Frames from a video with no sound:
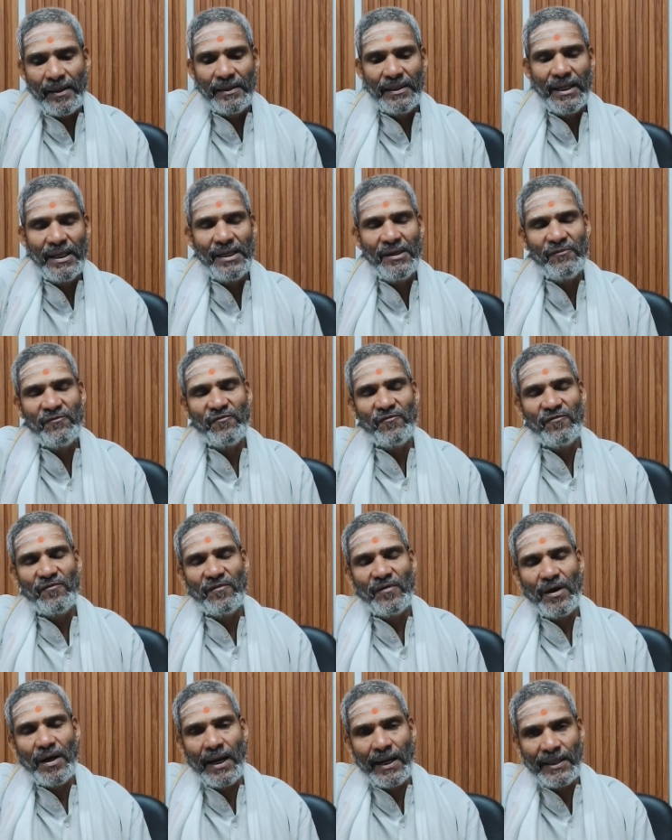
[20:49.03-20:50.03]
Then
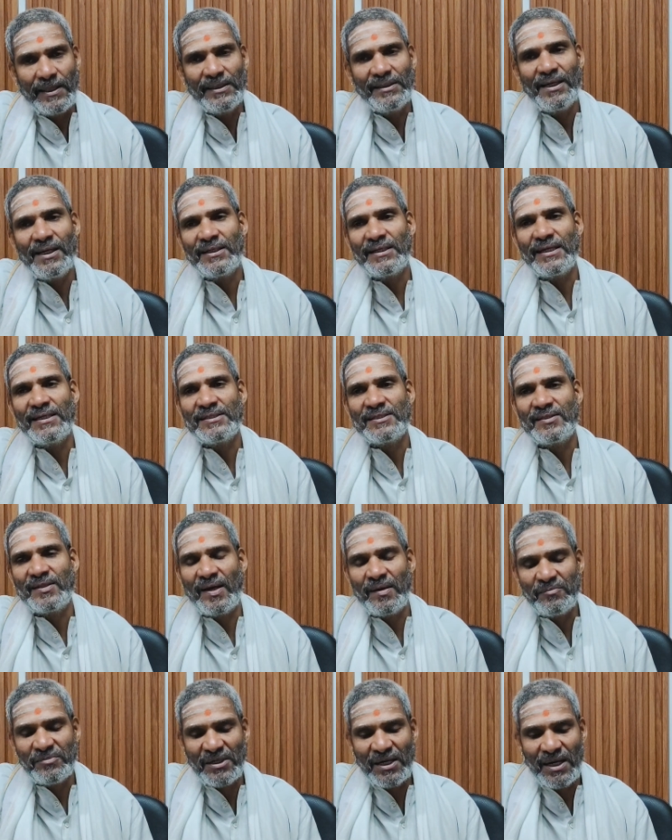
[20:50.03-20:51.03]
Andada tells
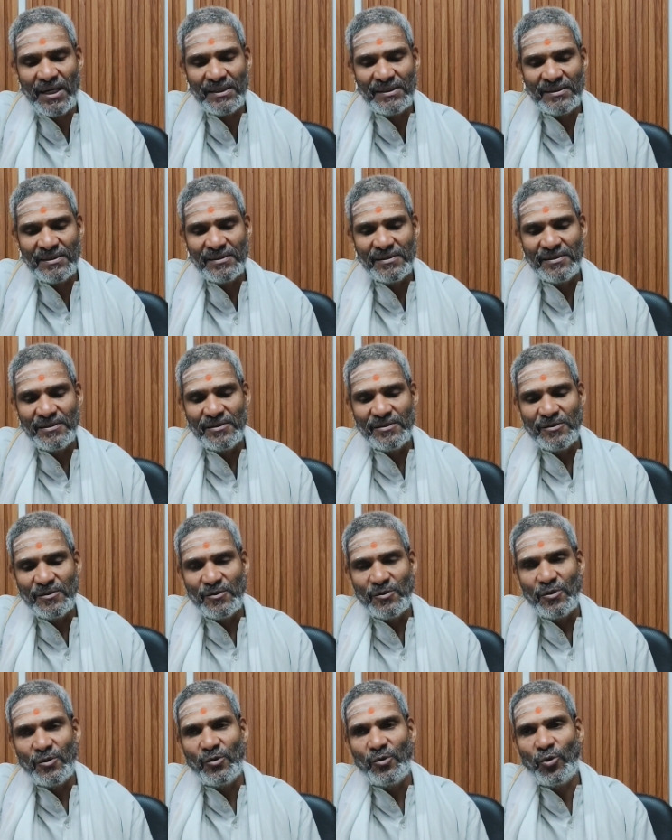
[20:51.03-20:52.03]
them that
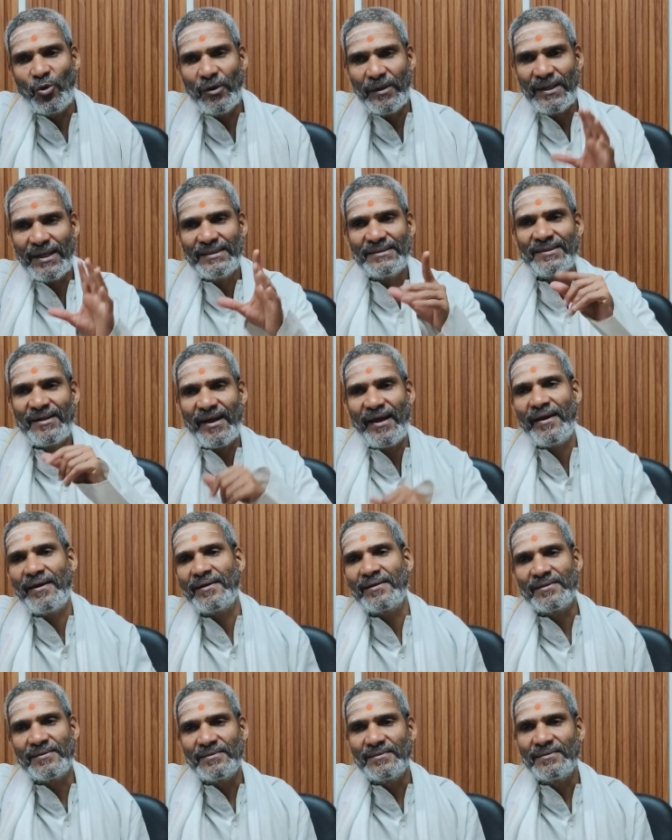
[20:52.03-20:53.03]
don't get
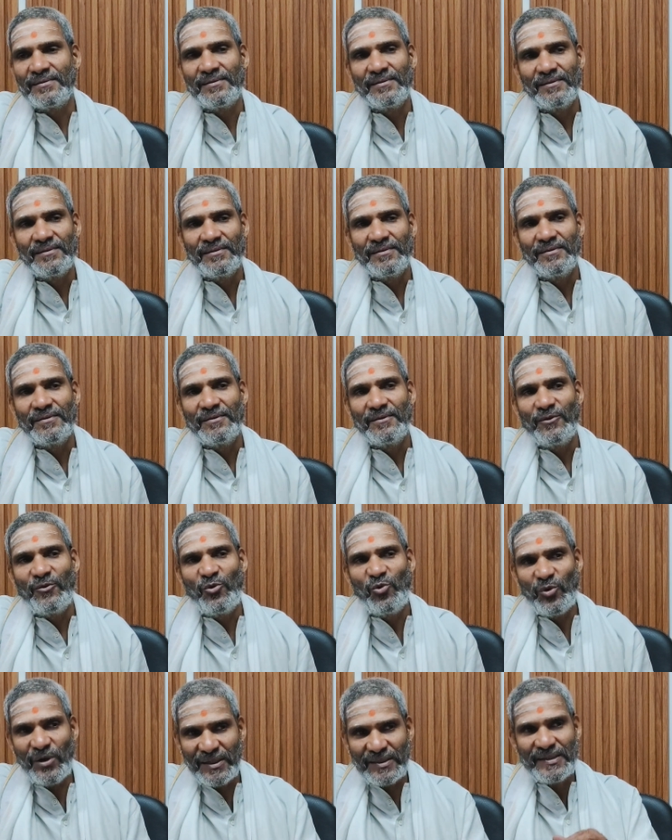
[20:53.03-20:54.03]
scared.
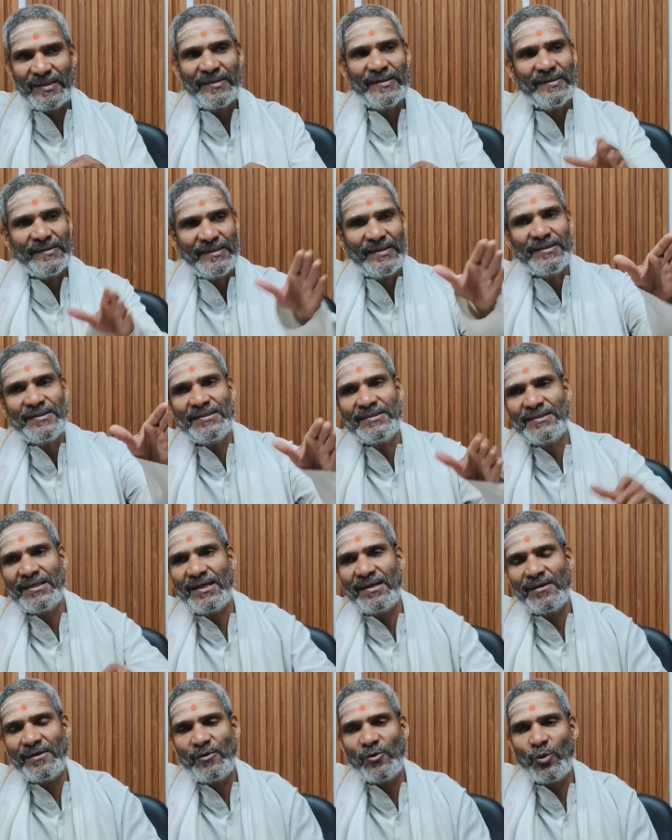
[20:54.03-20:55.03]
You are thinking that it's
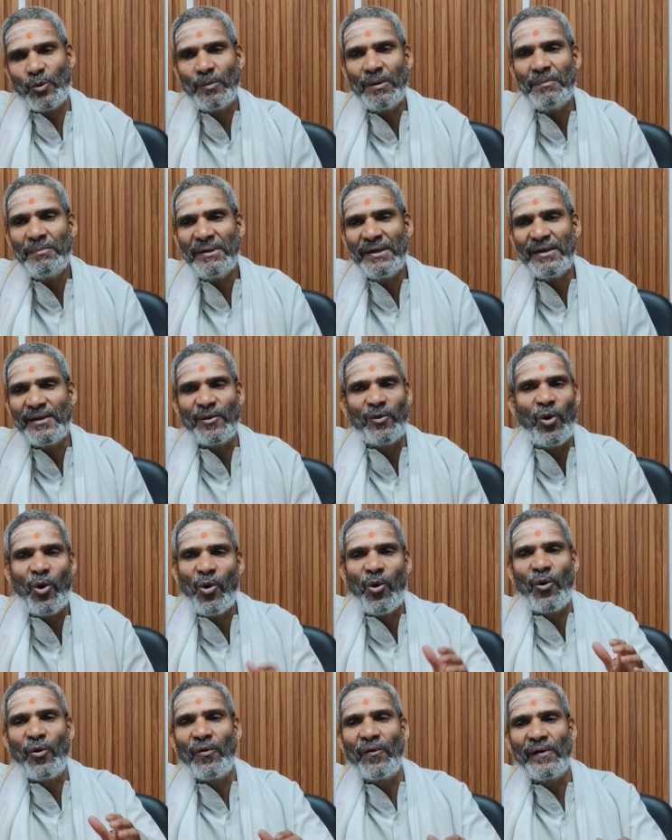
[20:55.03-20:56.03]
a human being.
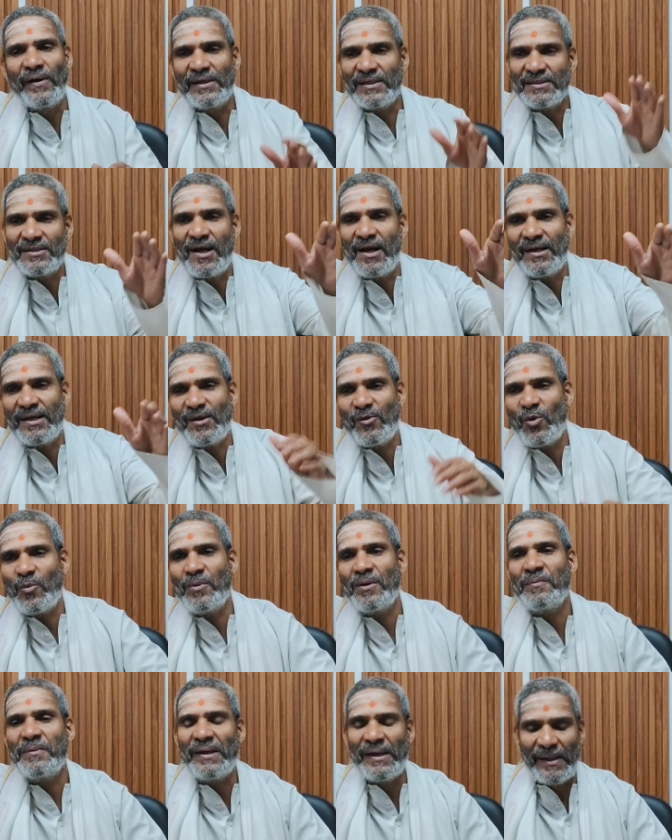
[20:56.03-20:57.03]
No, it is not a
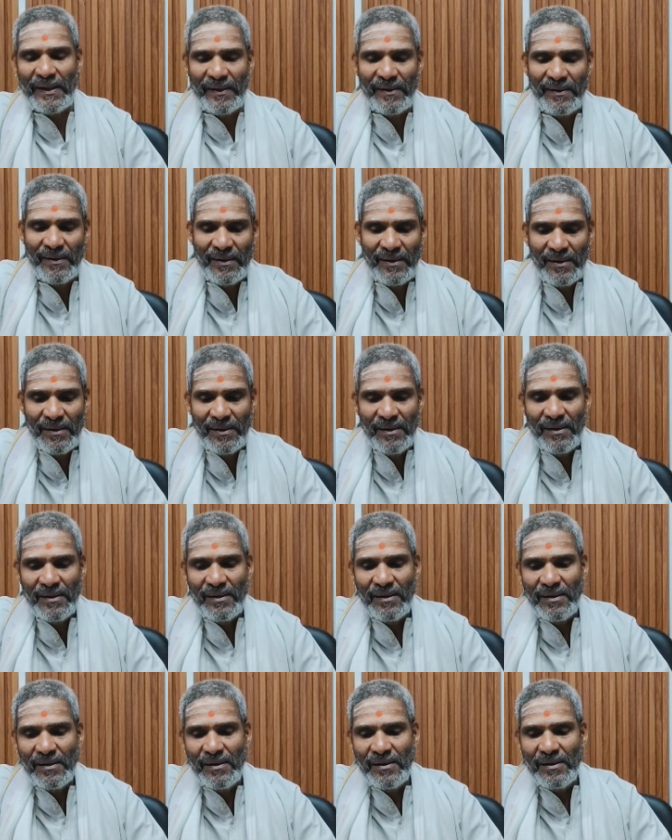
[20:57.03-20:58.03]
human being.
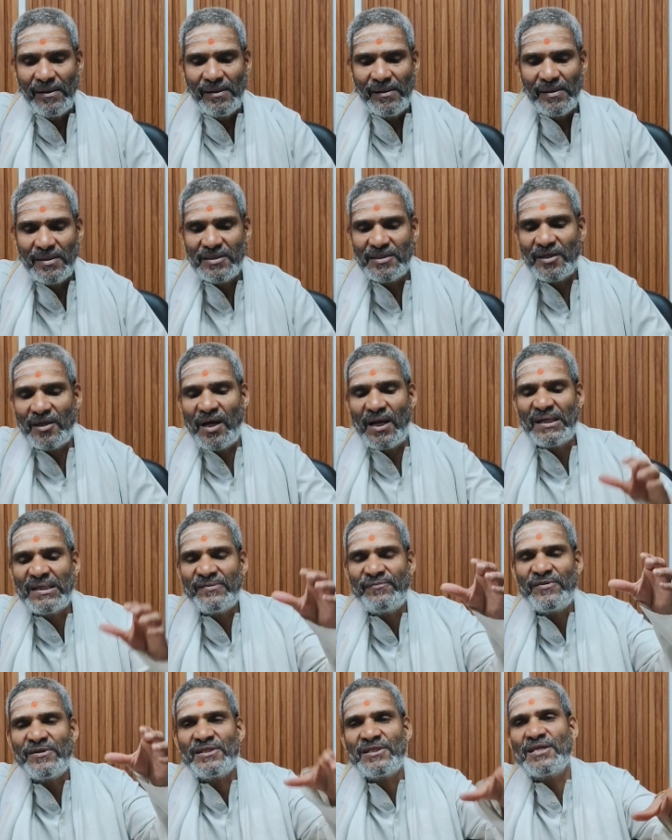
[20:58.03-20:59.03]
It is an
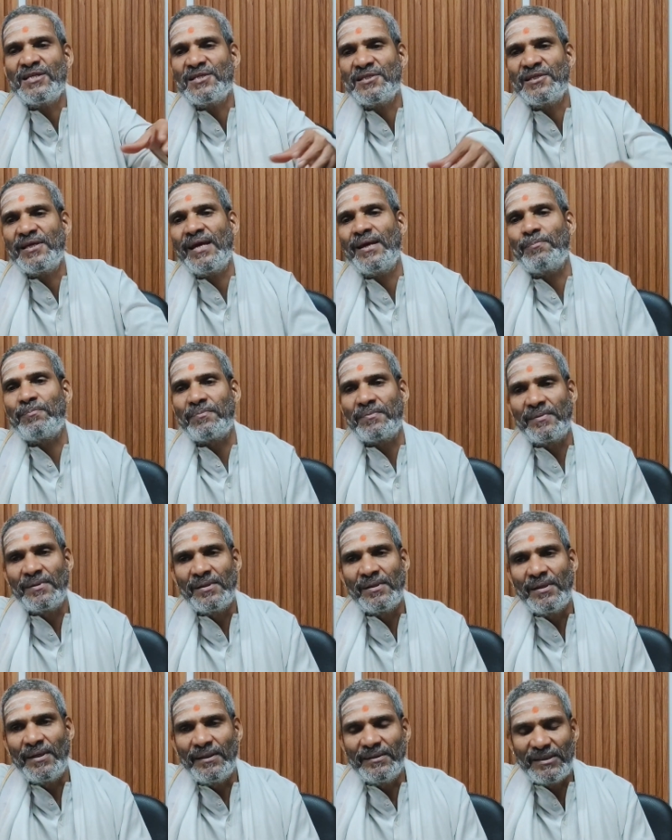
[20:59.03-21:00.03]
artificial
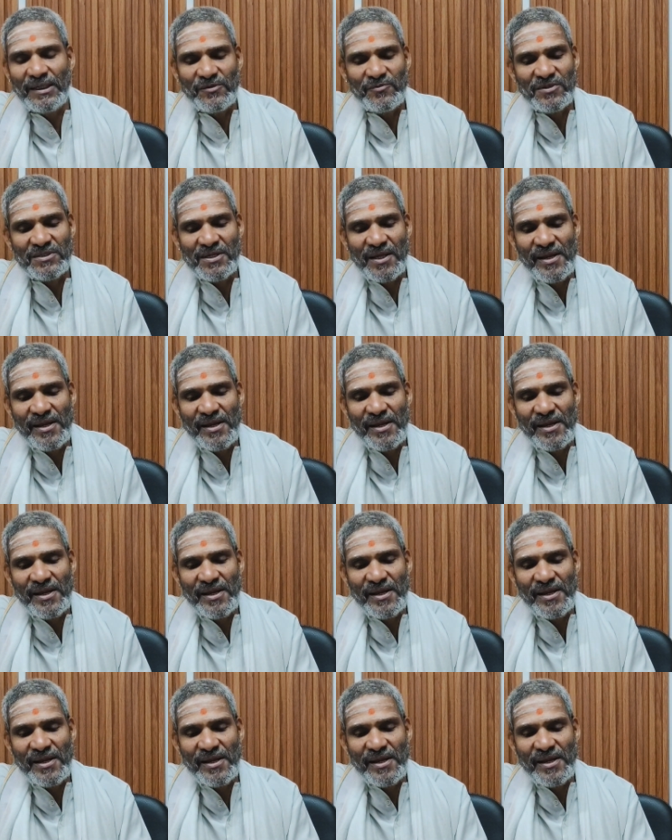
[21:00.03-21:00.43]
shape that was